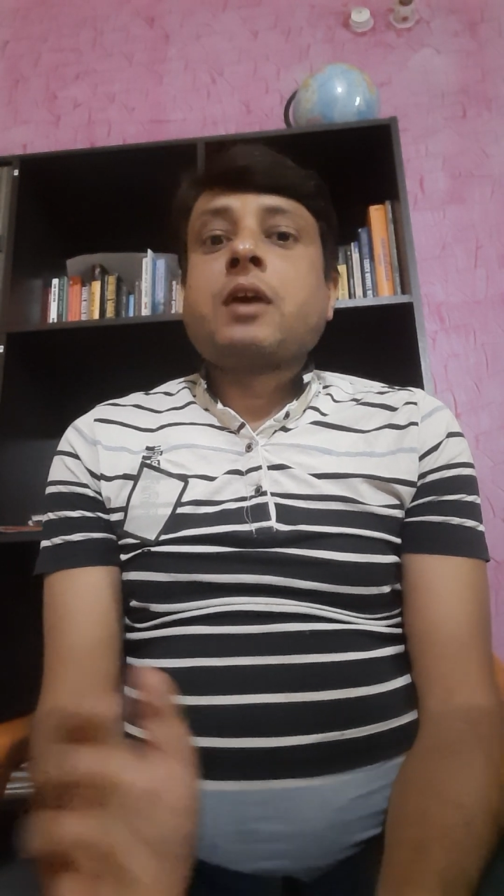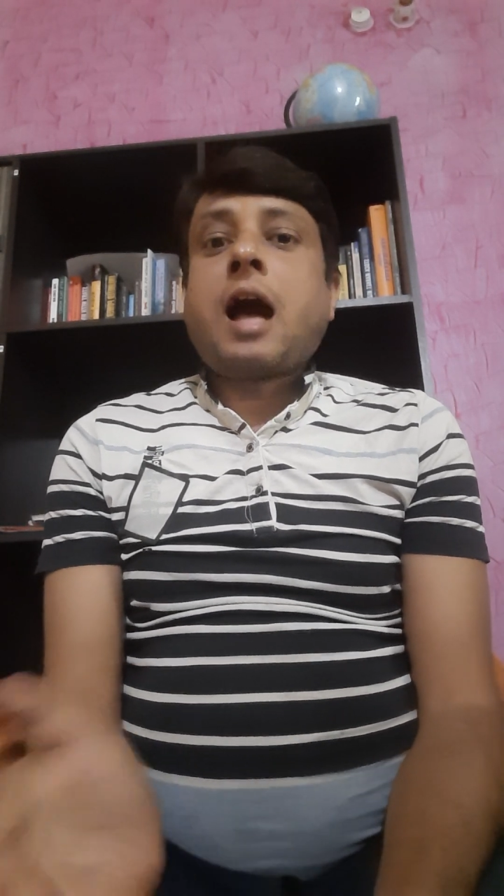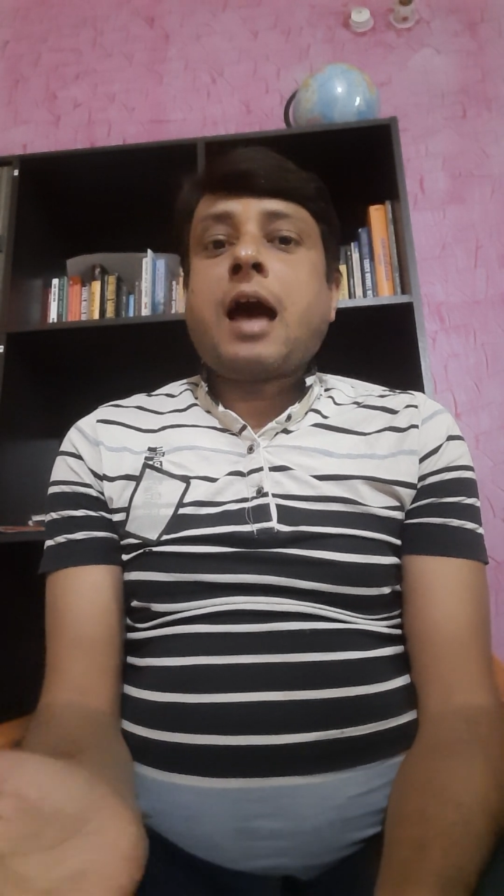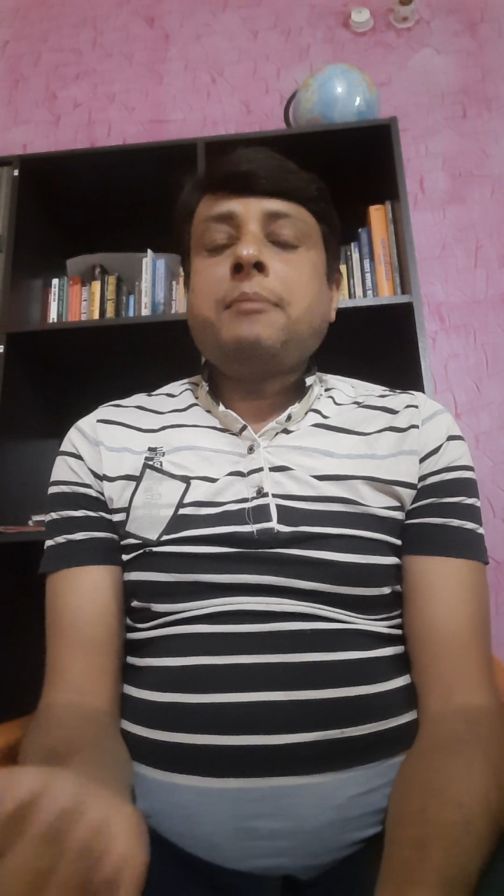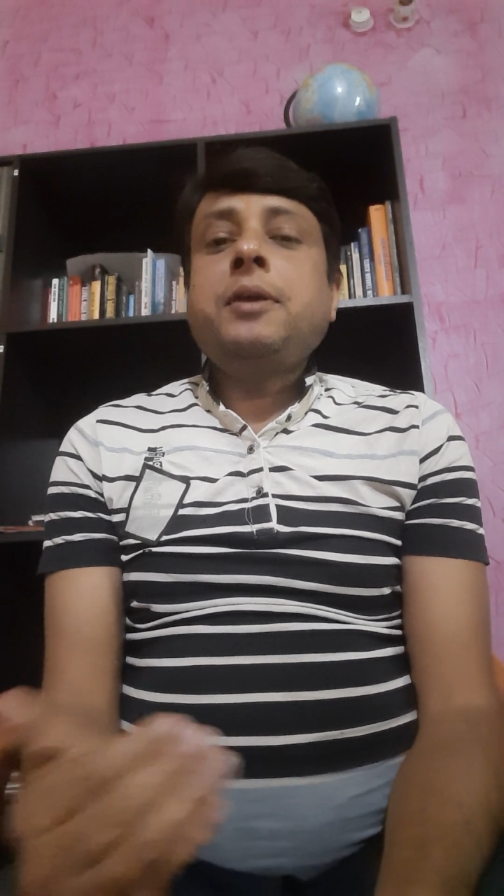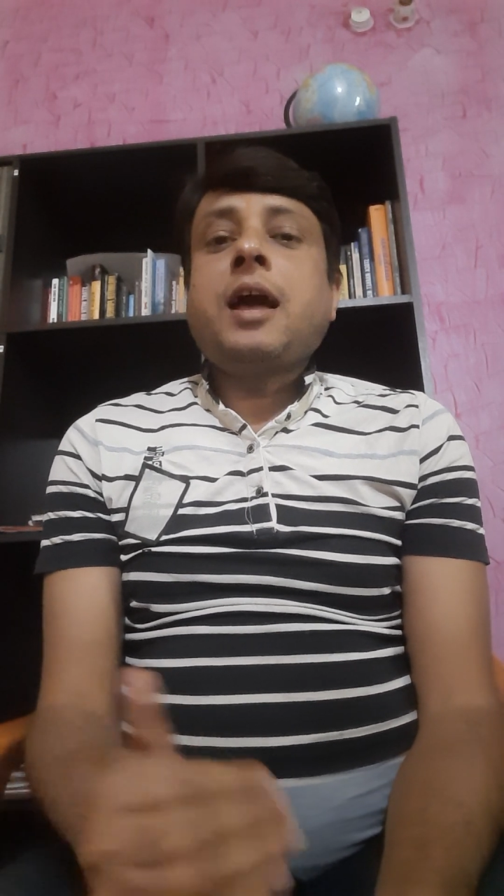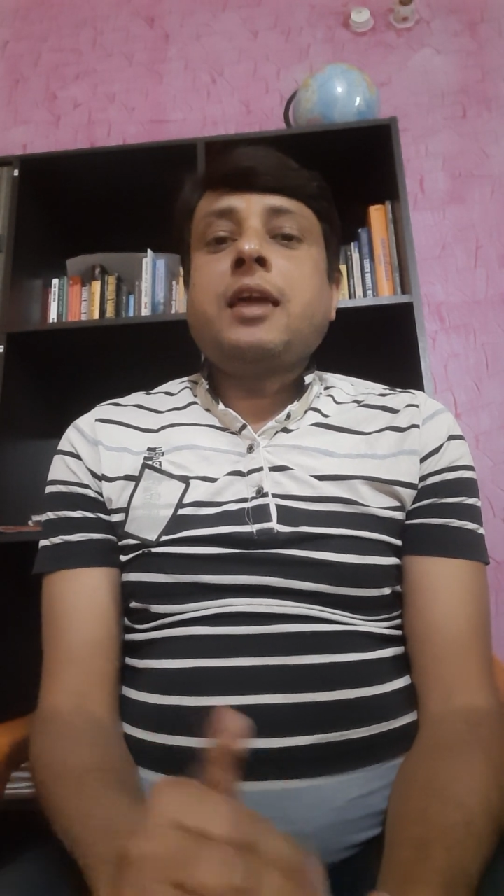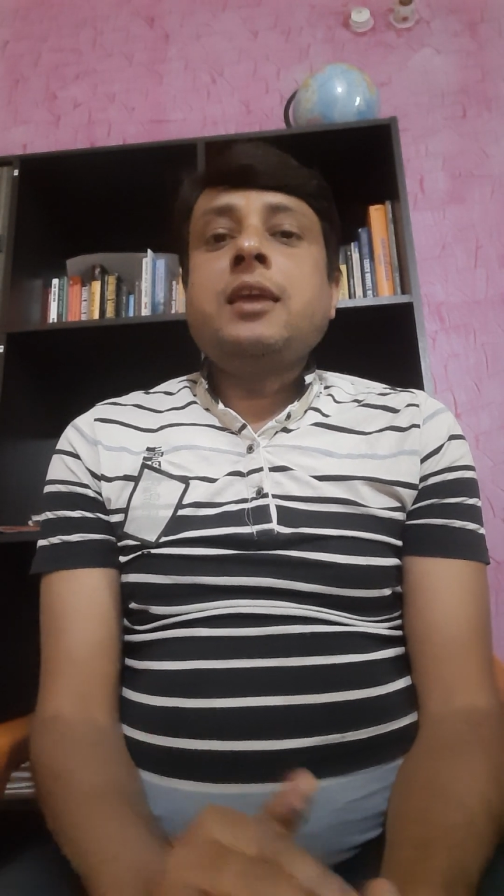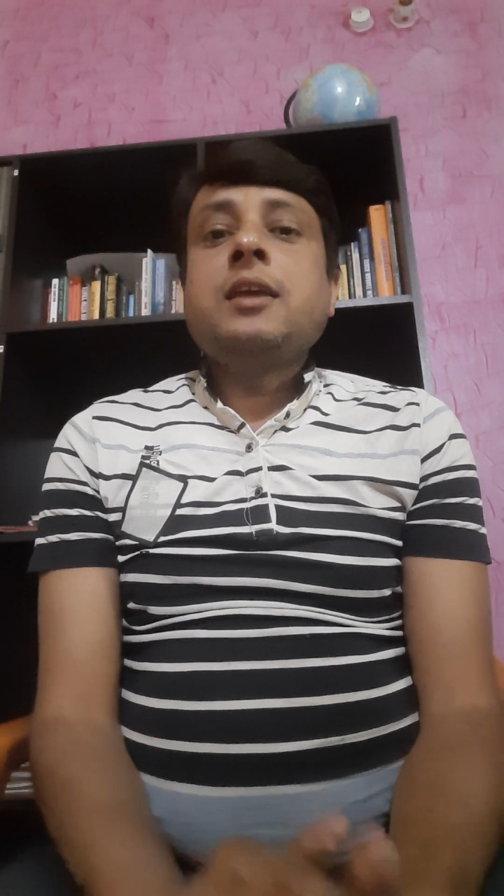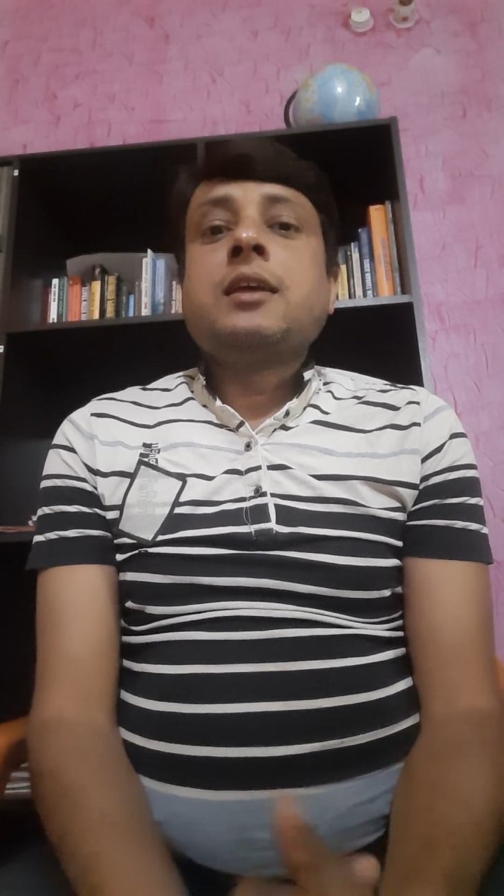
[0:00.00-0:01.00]

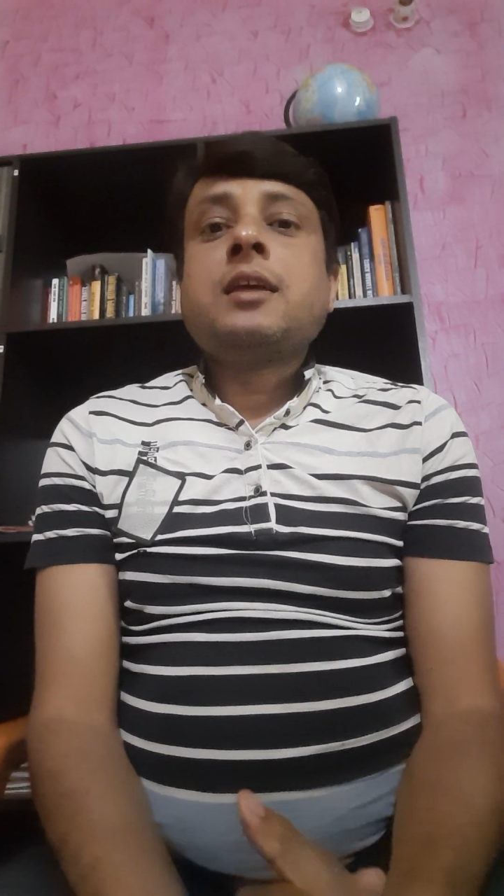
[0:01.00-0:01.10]
RBI